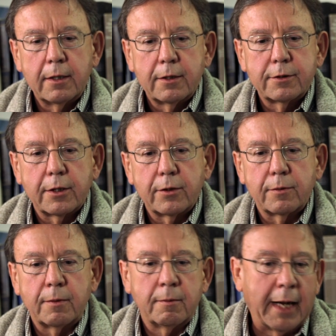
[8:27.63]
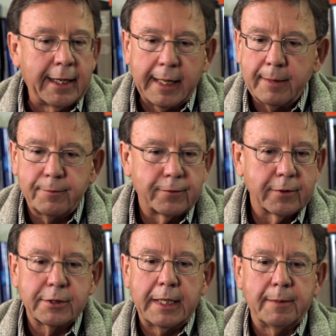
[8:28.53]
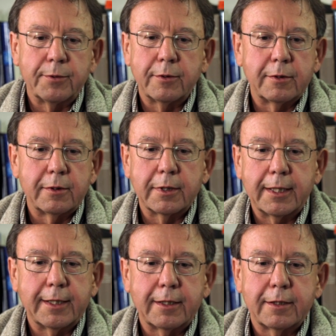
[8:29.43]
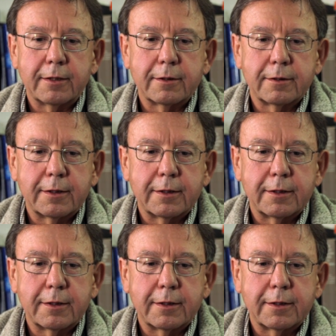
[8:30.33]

So my lab, for example, uh,